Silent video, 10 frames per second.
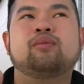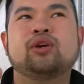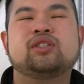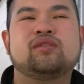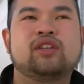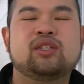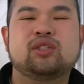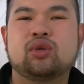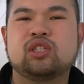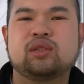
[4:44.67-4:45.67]
most convenience
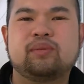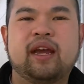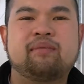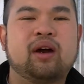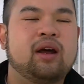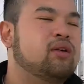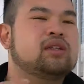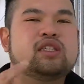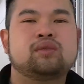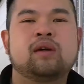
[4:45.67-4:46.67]
stores in Japan, but I
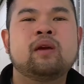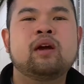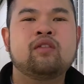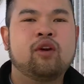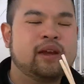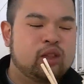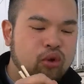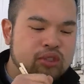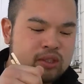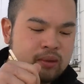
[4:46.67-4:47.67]
got this one from a
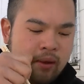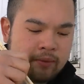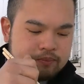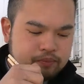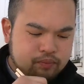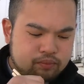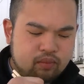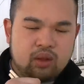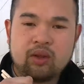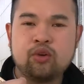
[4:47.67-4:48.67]
Lawson
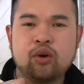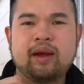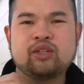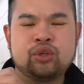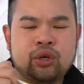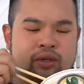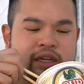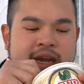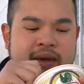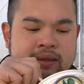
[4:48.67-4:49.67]
for about
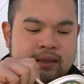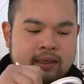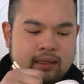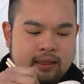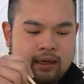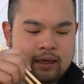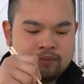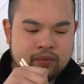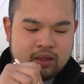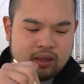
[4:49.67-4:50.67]
200 yen. Other
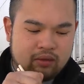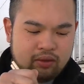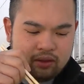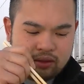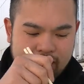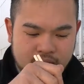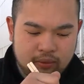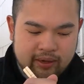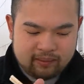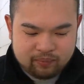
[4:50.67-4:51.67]
than that, oh
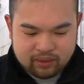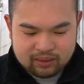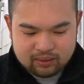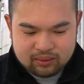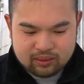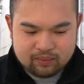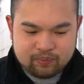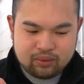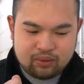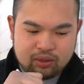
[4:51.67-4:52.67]
wait.
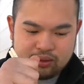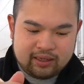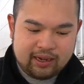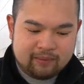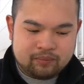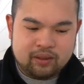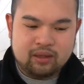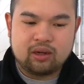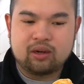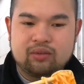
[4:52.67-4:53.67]
Oh, look at that.
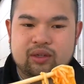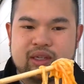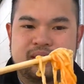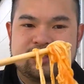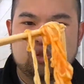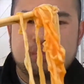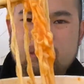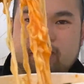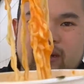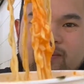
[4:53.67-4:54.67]
I got a really
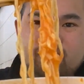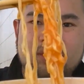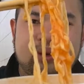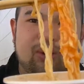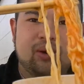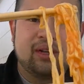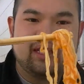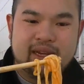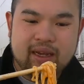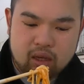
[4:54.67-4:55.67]
soupy bit. Oh
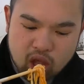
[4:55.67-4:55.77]
yeah.